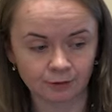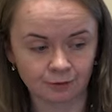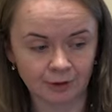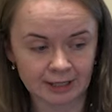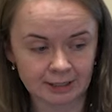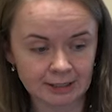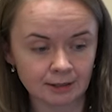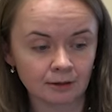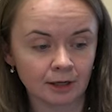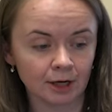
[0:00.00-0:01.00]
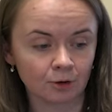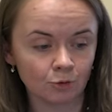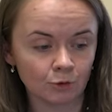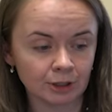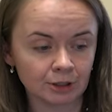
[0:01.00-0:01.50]
of rating
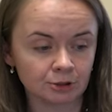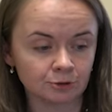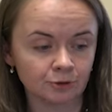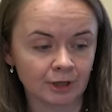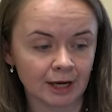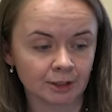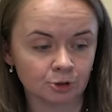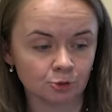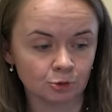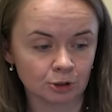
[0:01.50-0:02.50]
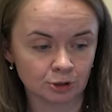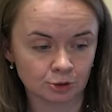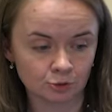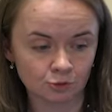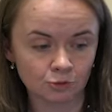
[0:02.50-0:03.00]
according to their total
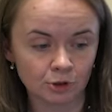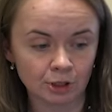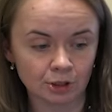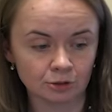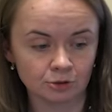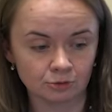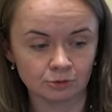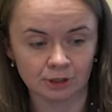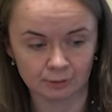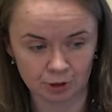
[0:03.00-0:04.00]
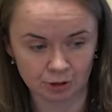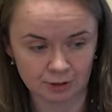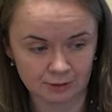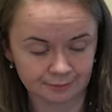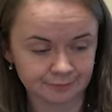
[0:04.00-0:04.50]
score in 2 subjects.